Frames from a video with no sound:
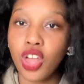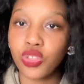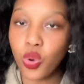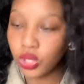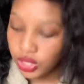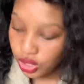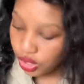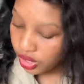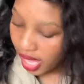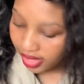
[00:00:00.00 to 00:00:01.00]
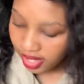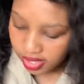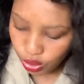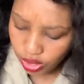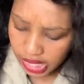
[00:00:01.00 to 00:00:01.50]
I think
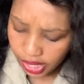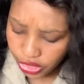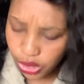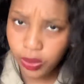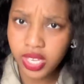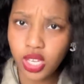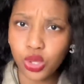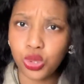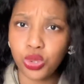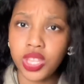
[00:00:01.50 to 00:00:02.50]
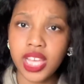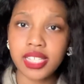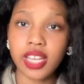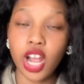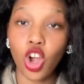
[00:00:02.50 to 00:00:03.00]
it's only like two things
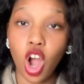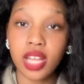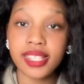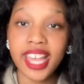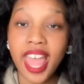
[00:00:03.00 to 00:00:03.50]
that I got